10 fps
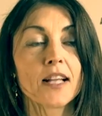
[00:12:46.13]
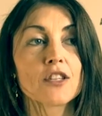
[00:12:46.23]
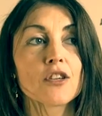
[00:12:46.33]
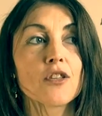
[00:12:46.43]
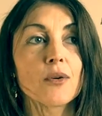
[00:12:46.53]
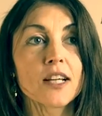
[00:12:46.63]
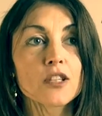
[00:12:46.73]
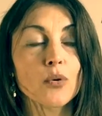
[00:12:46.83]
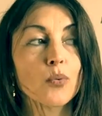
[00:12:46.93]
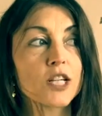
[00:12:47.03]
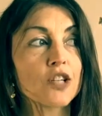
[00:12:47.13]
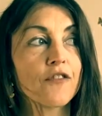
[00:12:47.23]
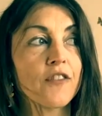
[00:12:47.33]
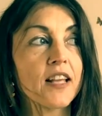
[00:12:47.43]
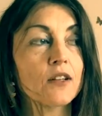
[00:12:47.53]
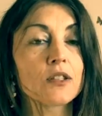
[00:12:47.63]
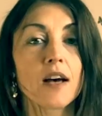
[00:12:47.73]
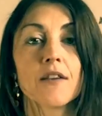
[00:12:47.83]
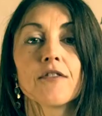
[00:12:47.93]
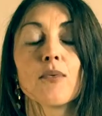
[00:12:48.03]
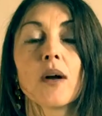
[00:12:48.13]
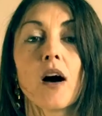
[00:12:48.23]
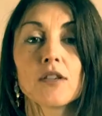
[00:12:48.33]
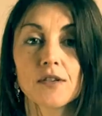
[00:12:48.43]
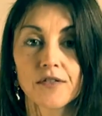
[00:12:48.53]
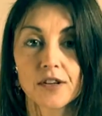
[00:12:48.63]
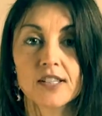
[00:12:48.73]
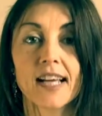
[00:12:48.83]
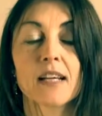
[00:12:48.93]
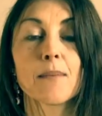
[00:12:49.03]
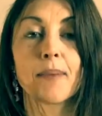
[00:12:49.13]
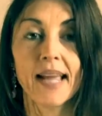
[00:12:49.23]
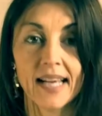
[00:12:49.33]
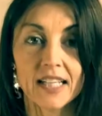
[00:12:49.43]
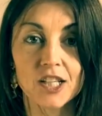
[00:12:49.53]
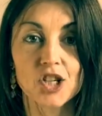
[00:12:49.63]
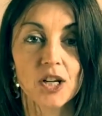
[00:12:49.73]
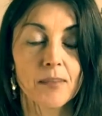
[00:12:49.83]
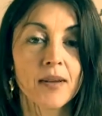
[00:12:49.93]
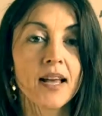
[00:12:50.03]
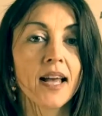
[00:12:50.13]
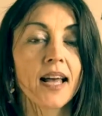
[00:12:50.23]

so there is a rich field of what also feels like companionship